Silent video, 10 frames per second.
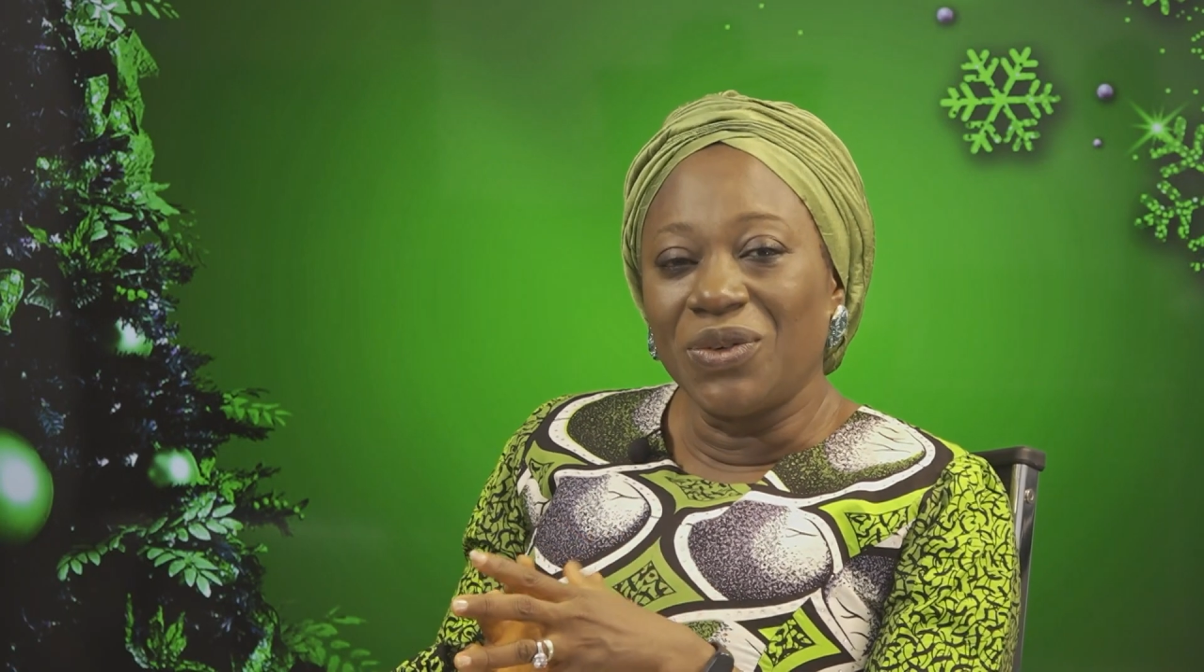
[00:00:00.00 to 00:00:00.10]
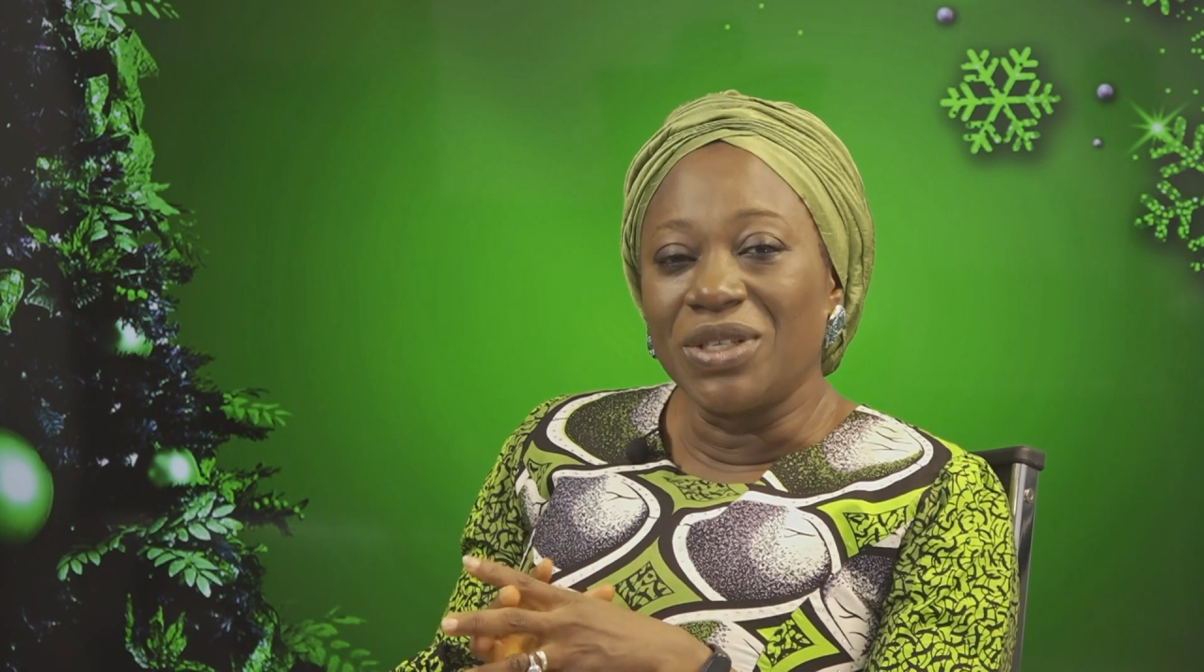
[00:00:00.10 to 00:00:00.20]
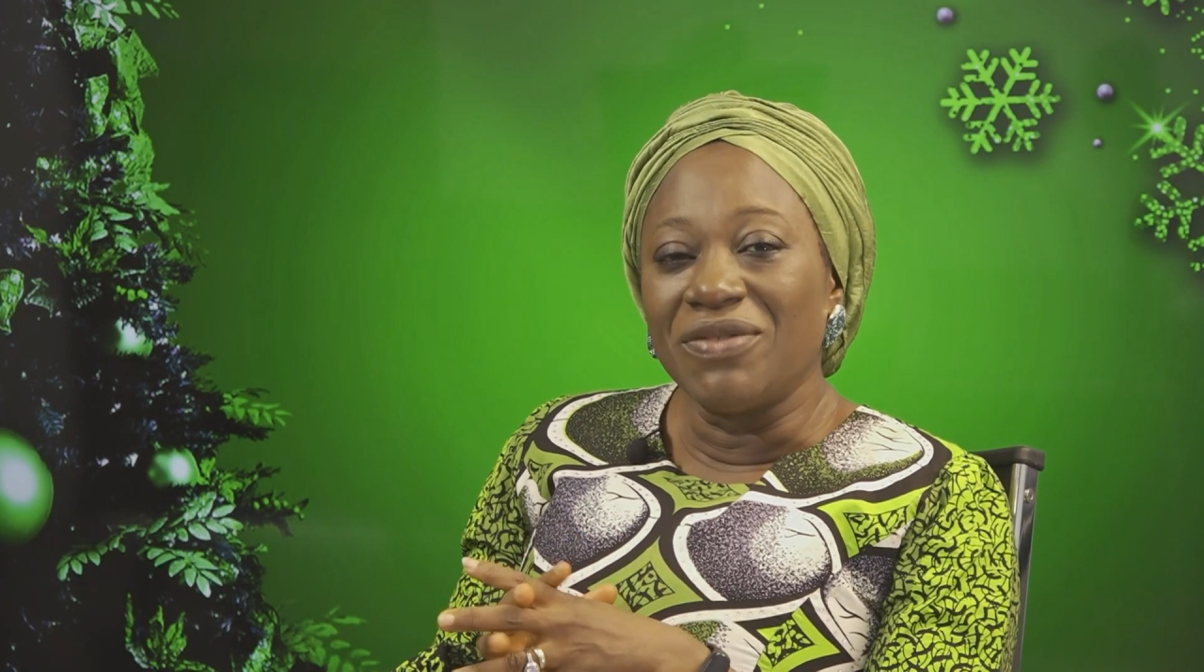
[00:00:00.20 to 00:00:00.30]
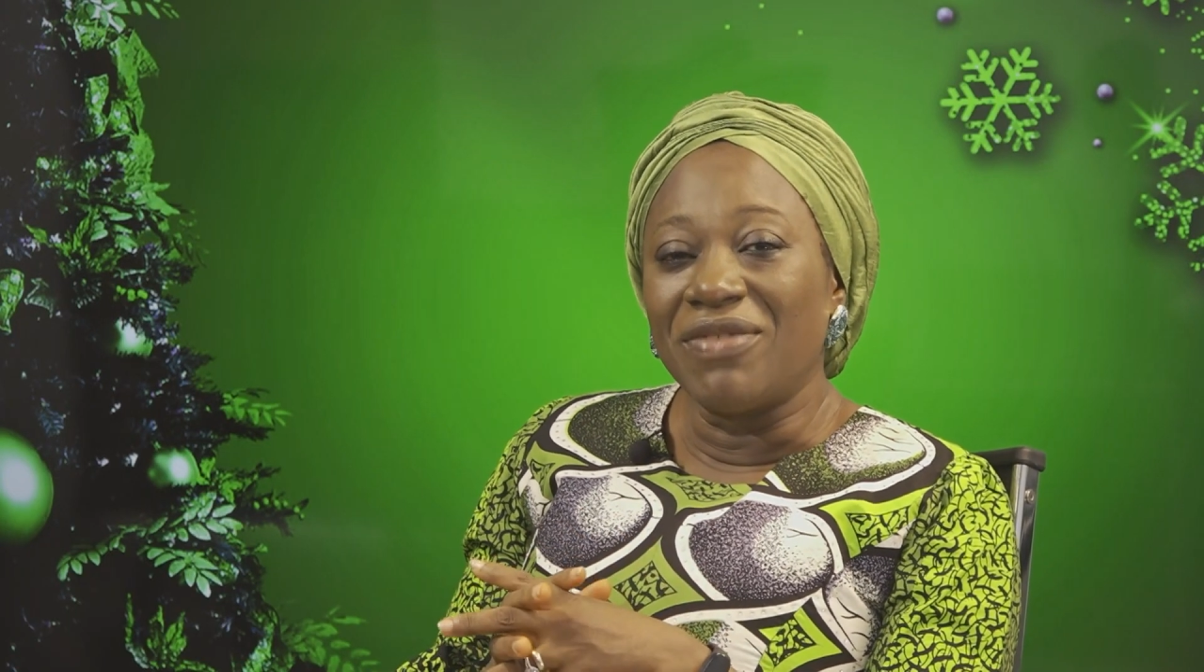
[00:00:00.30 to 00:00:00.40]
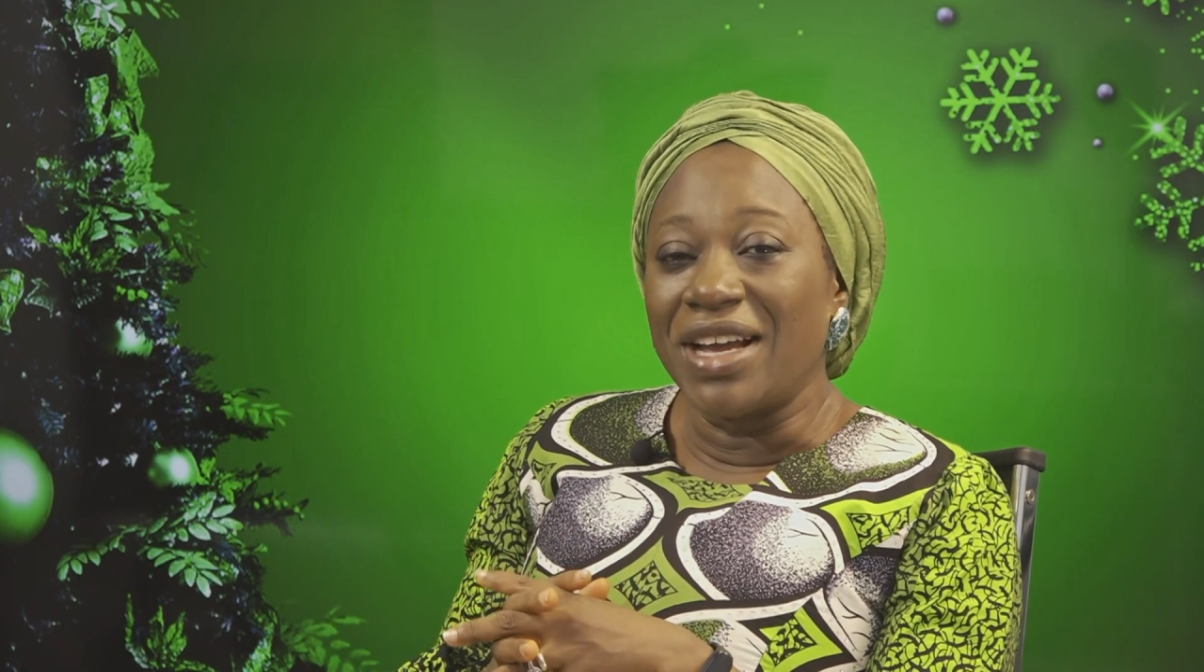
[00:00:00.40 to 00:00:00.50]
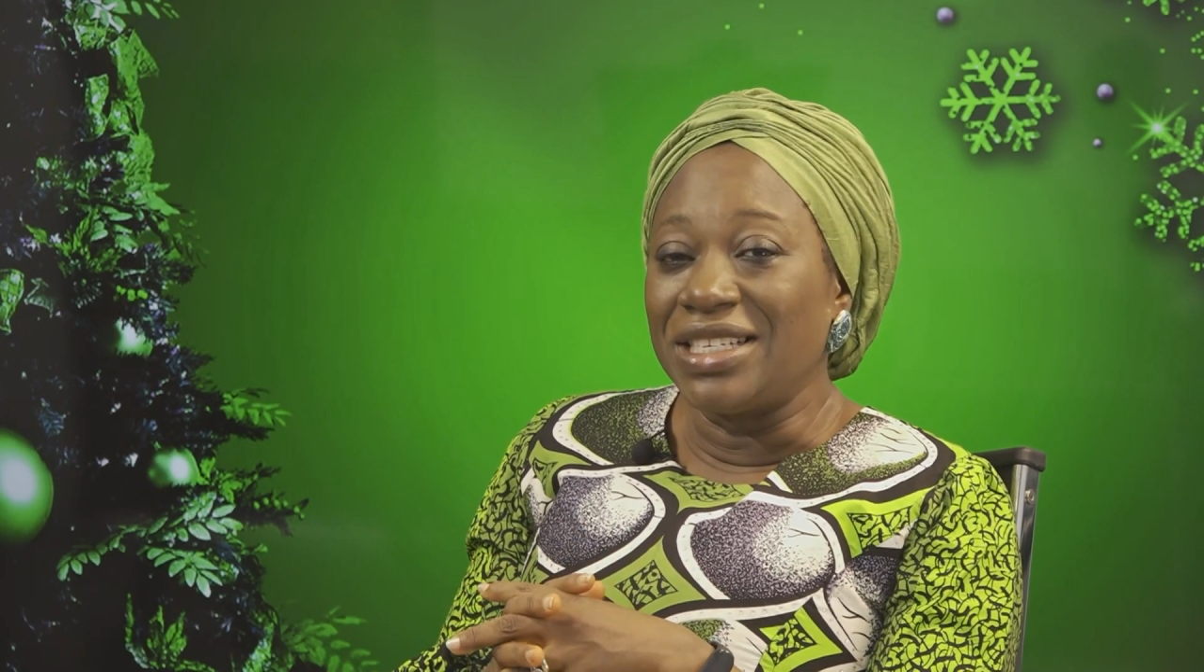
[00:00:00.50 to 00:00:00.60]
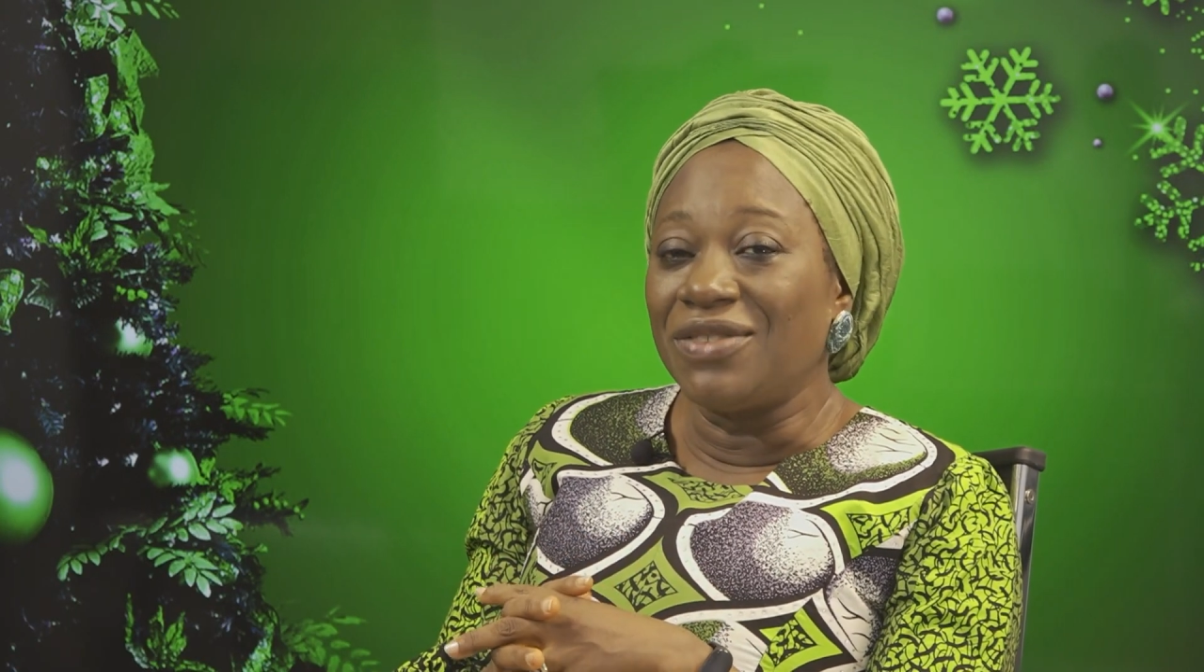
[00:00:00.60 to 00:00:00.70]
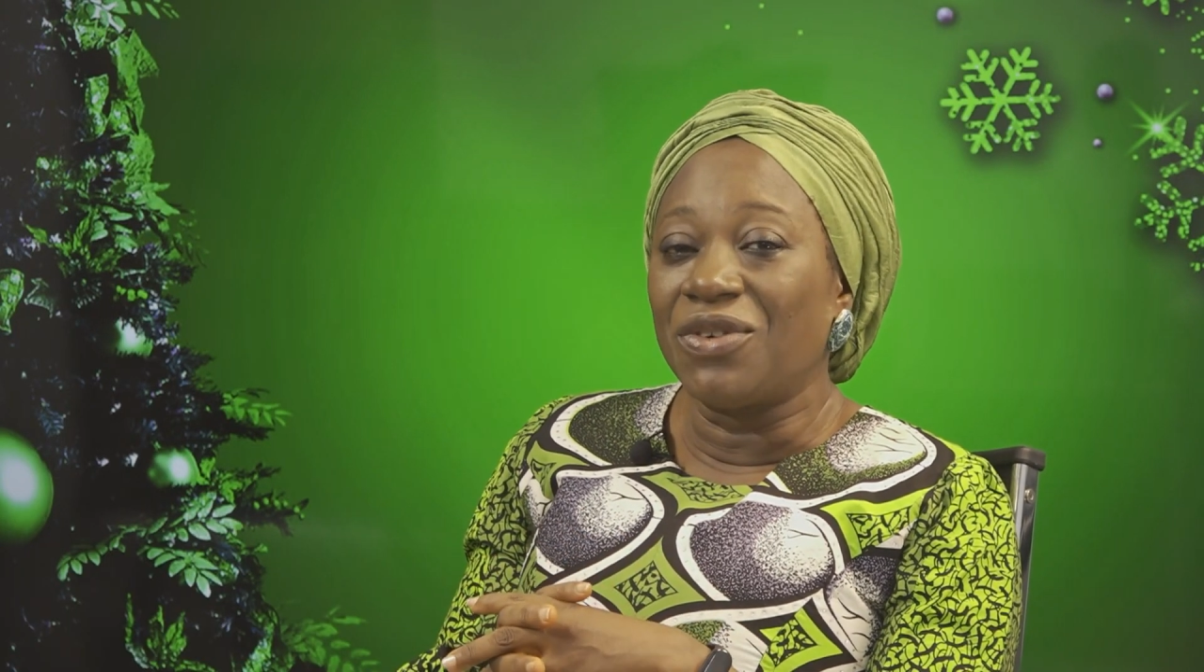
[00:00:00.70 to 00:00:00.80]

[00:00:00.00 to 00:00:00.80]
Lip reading: was invited